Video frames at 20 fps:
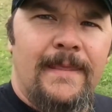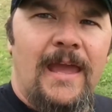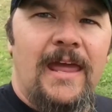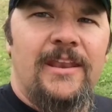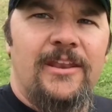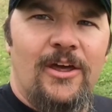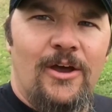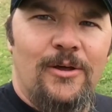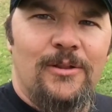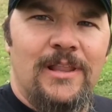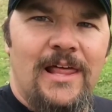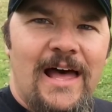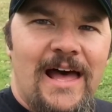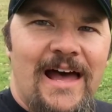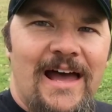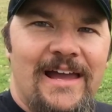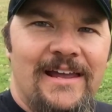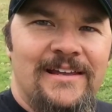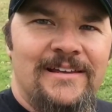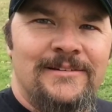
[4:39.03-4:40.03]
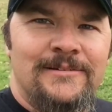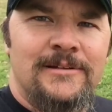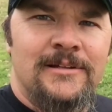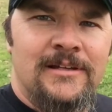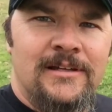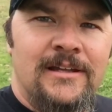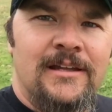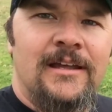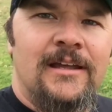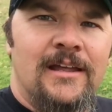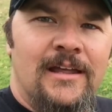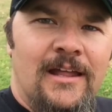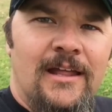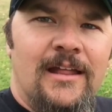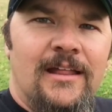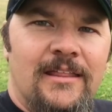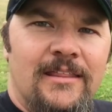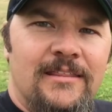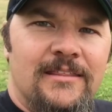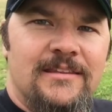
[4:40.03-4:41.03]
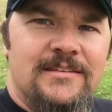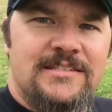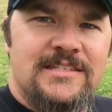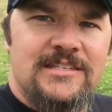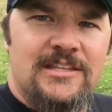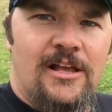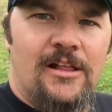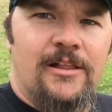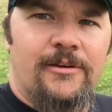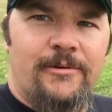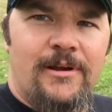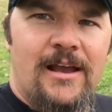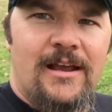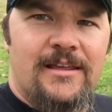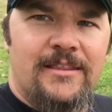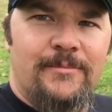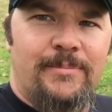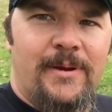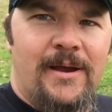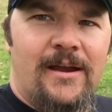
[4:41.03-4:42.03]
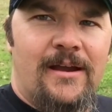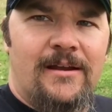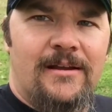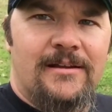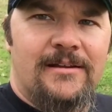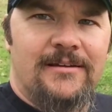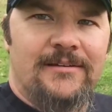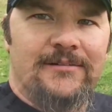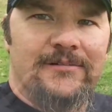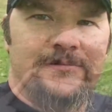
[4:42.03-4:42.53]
And no lie, this is the only rock in the park.